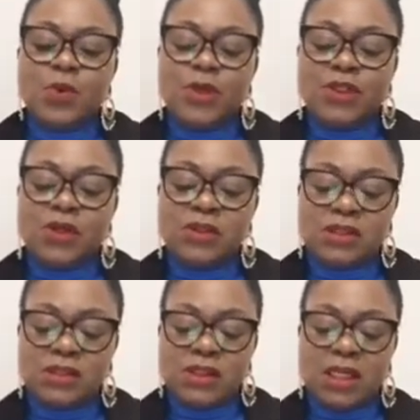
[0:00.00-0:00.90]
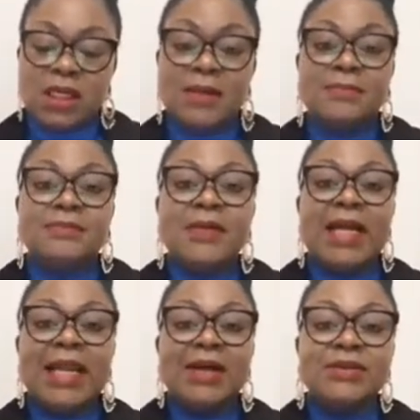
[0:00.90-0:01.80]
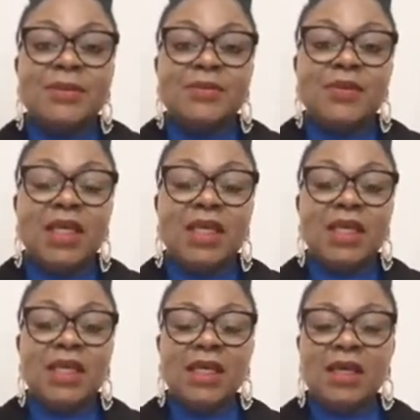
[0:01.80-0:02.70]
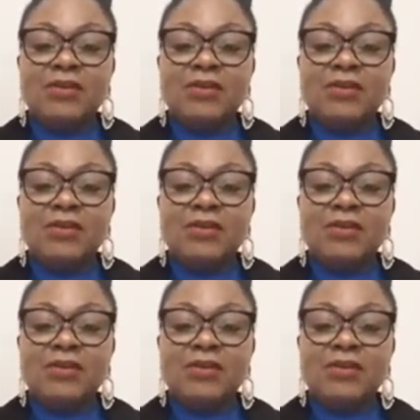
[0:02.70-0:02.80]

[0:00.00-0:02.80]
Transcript: not allow the